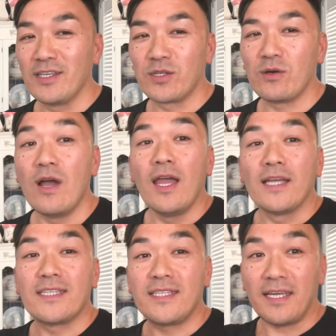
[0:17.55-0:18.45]
So
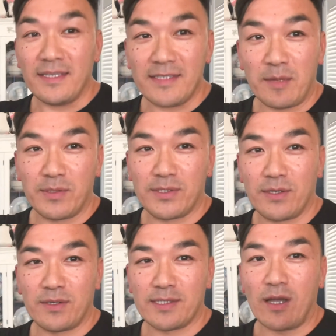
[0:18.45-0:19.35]
today's
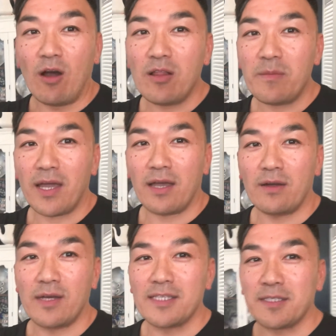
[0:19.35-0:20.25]
episode is all
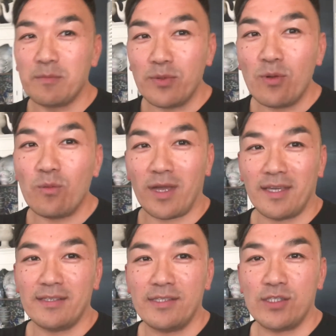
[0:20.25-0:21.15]
about simple
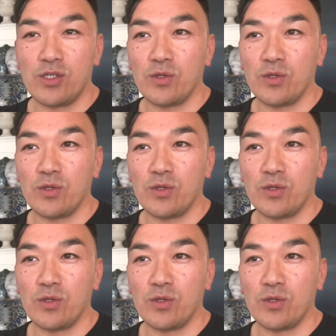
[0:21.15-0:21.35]
ways